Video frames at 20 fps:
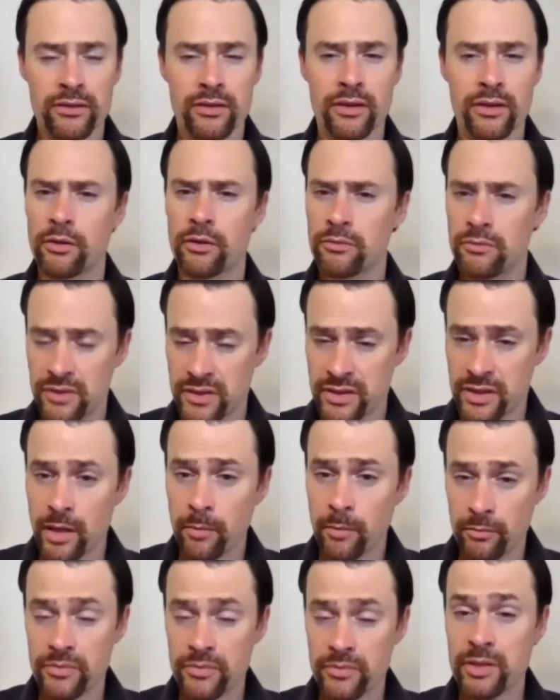Though
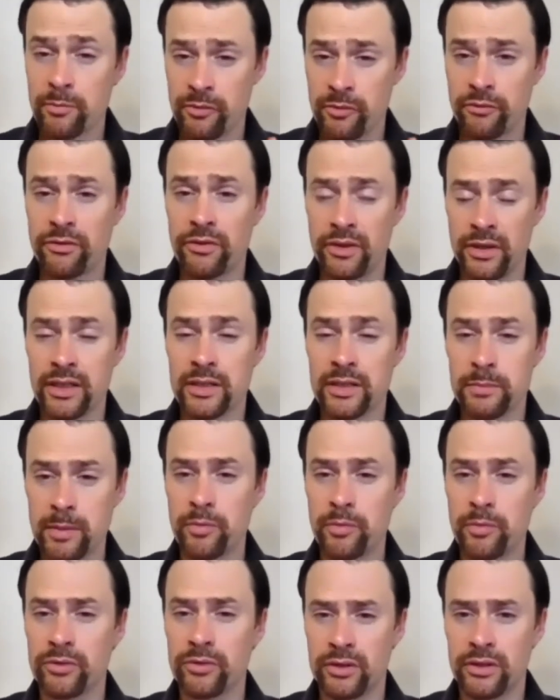some some of these
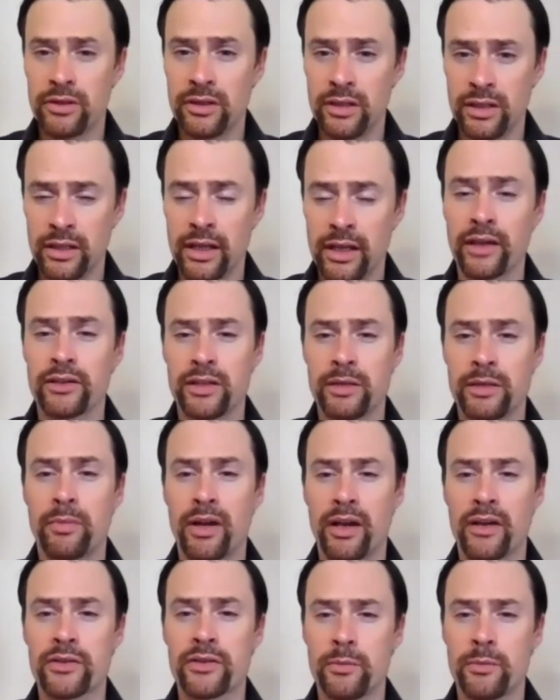people did actually
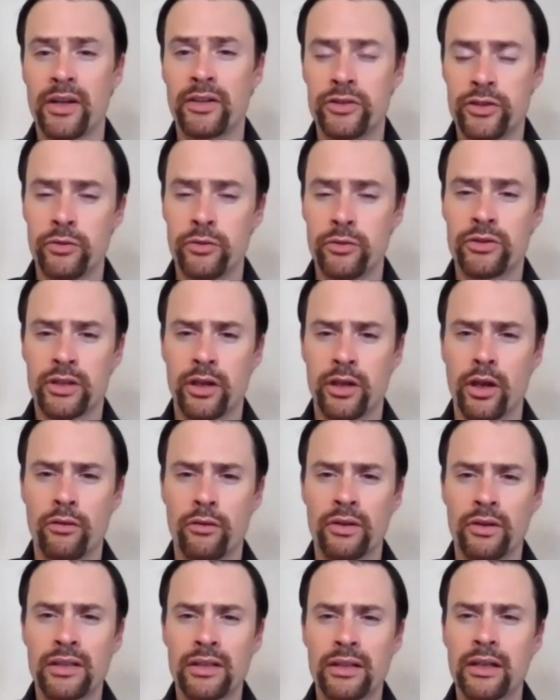pass away due to
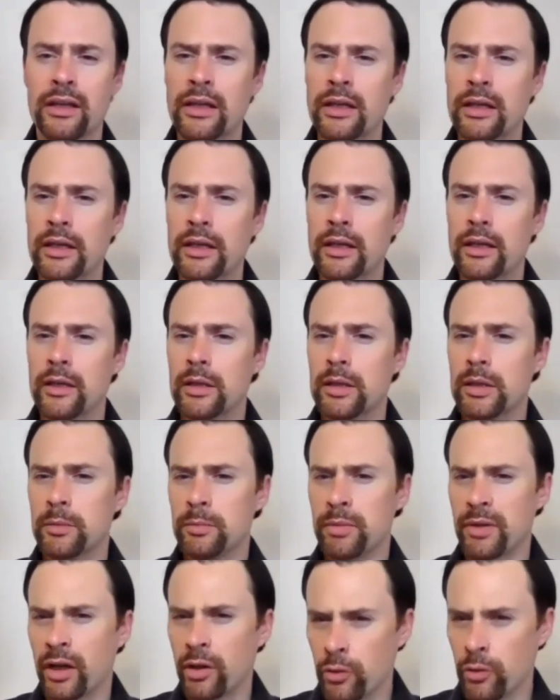COVID.
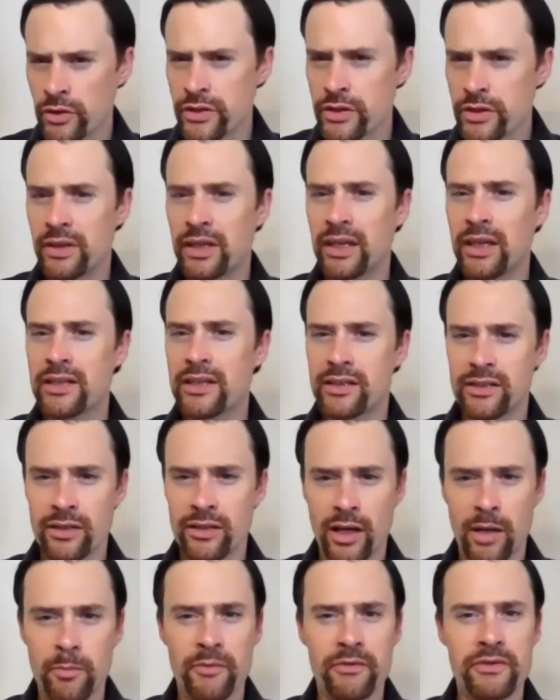But I also think it's a
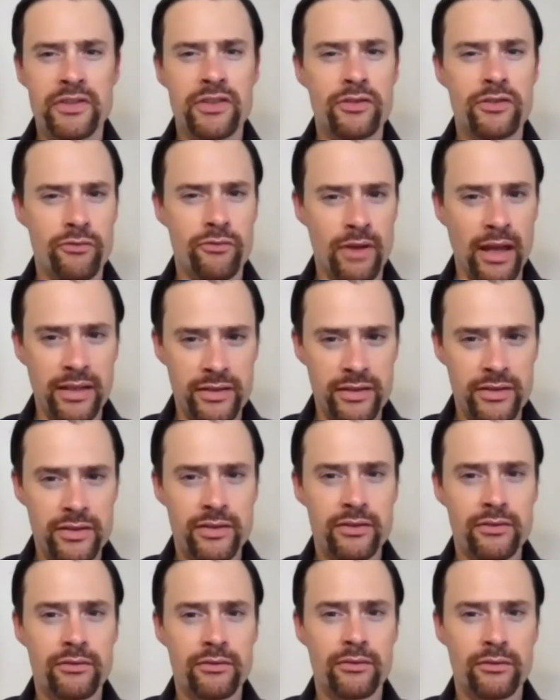time of
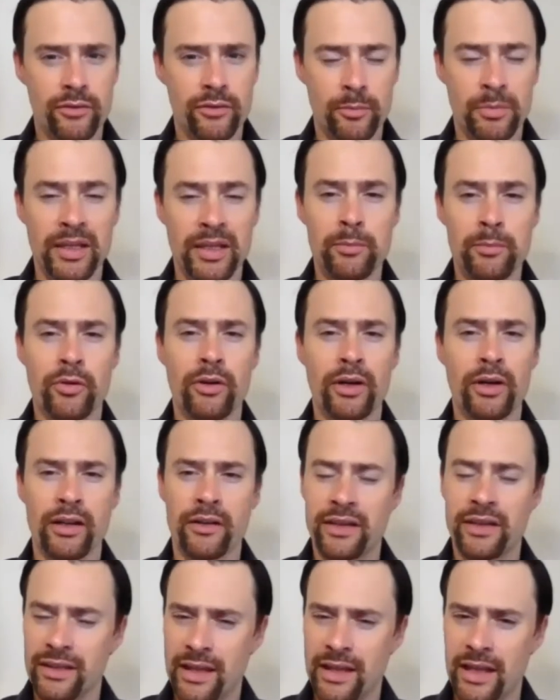stress for people, and I
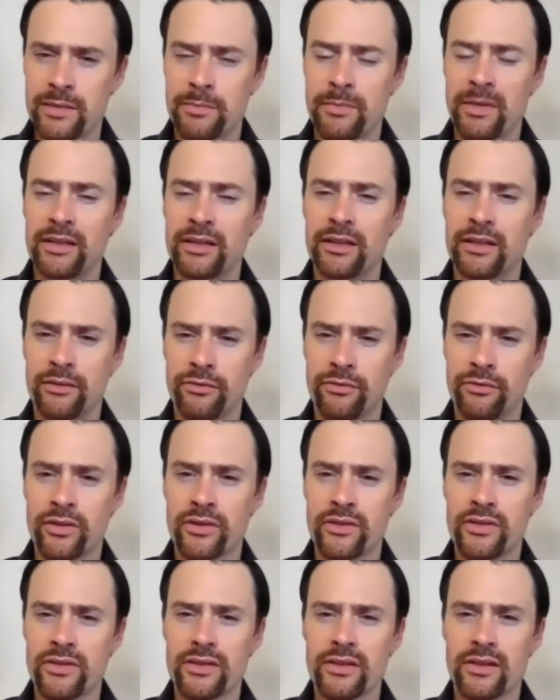think that's made a
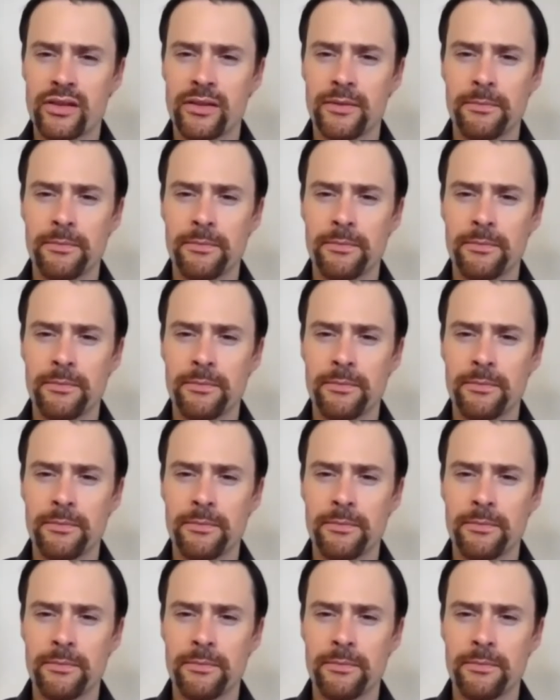difference.